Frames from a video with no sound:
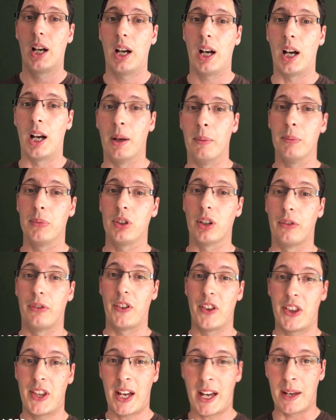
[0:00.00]
So
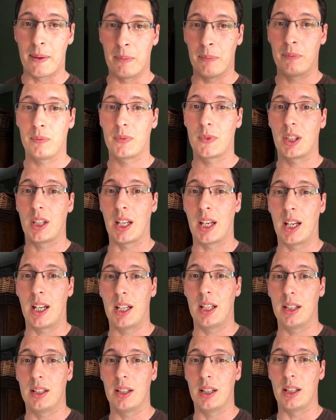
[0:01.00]
for them,
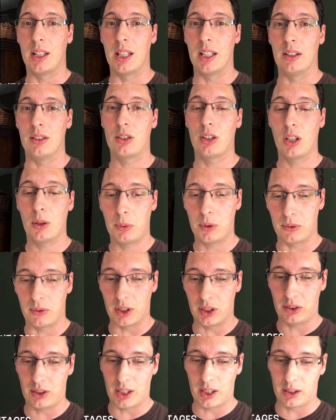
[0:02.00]
the
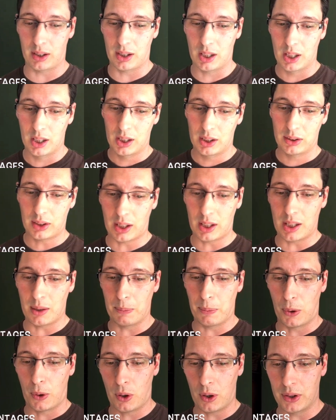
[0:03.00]
interpretivists, they say the
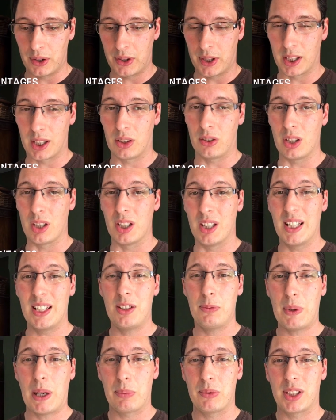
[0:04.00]
important thing is that you
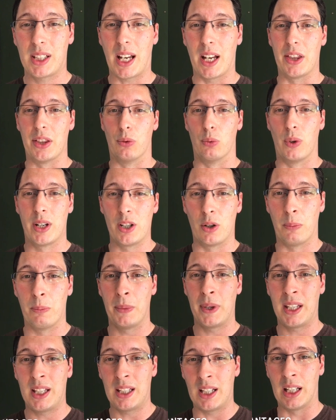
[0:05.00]
need to be able to get at the real
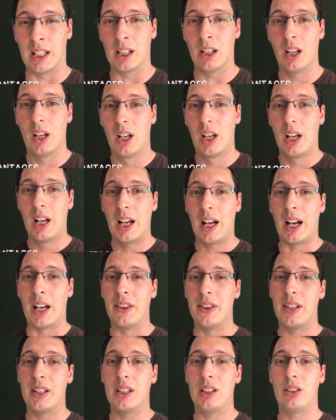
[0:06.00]
meaning.
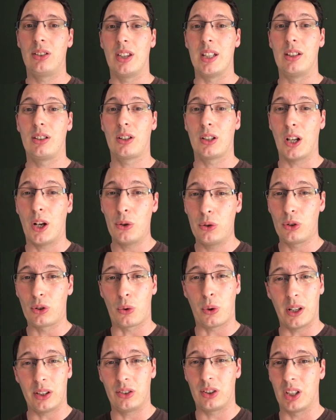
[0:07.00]
And these closed
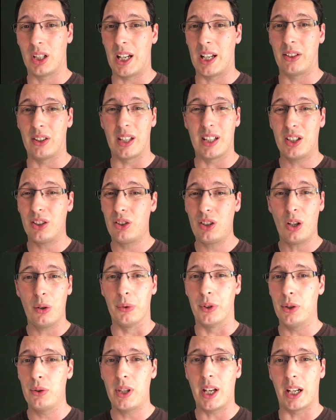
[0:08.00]
questionnaires, they just
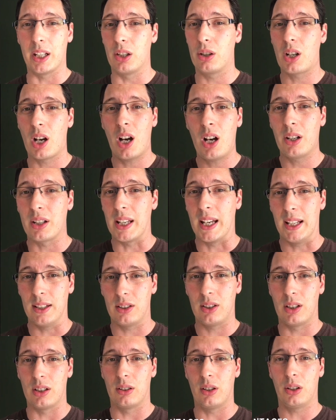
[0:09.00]
don't do that. You can't get
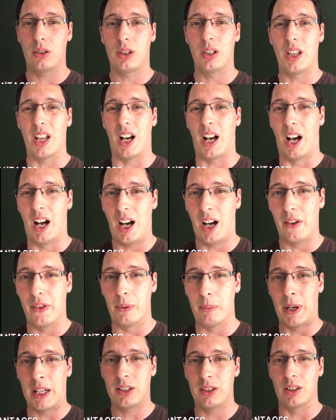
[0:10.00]
to the heart of
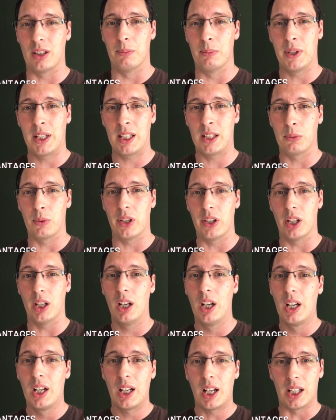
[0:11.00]
the matter, the meaning, with a
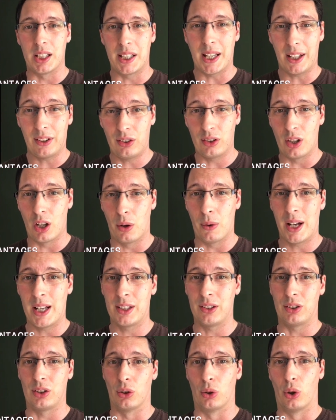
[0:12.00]
yes/no
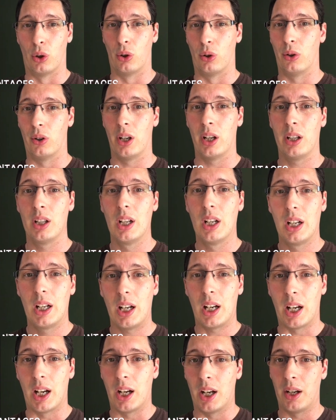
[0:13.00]
answer or
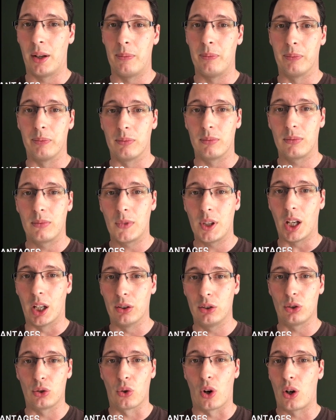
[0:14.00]

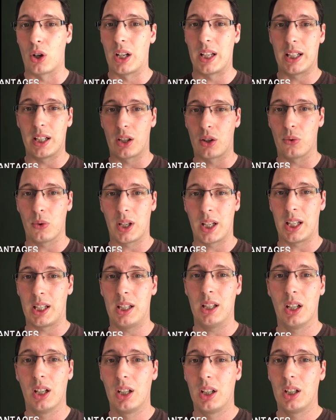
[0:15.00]
a strongly
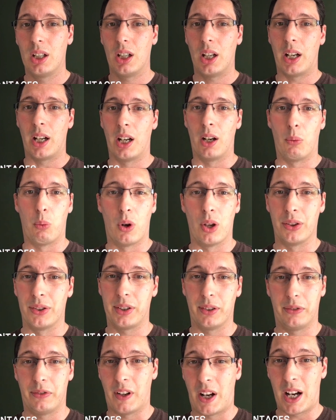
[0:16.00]
agree 1
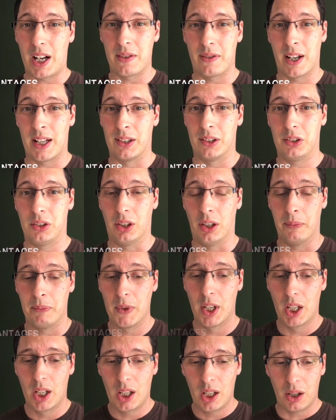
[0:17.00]
to 5 answer.
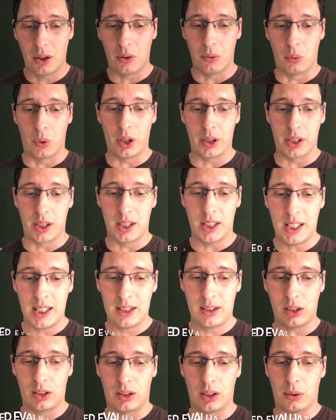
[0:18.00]
What you
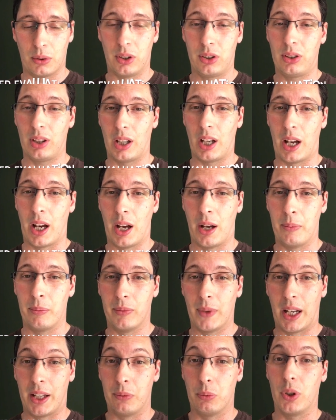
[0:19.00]
need to do is,
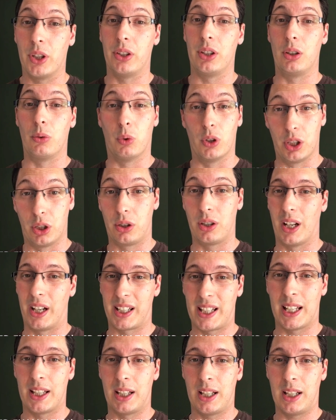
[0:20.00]
and what you
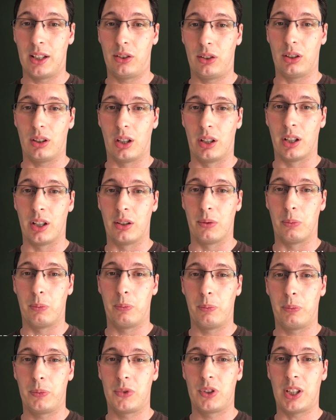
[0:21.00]
again, here's another
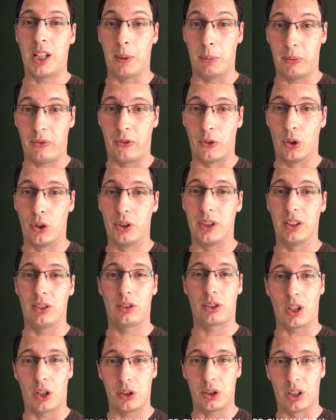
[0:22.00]
tip for
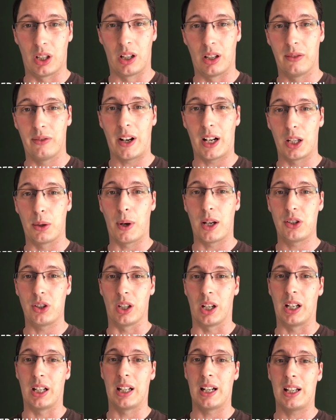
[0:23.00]
discussion and
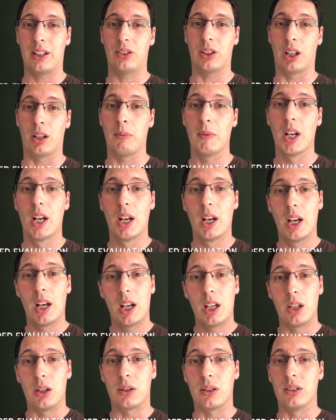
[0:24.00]
evaluation in an essay.
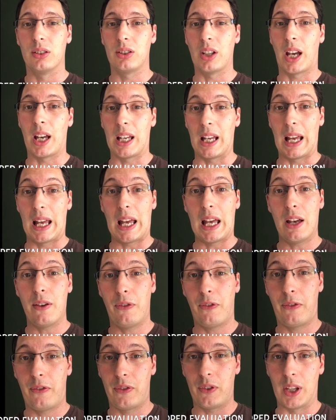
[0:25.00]
You can say
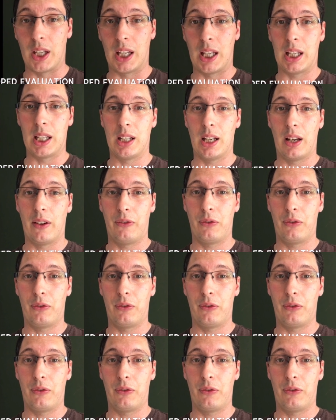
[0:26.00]
if the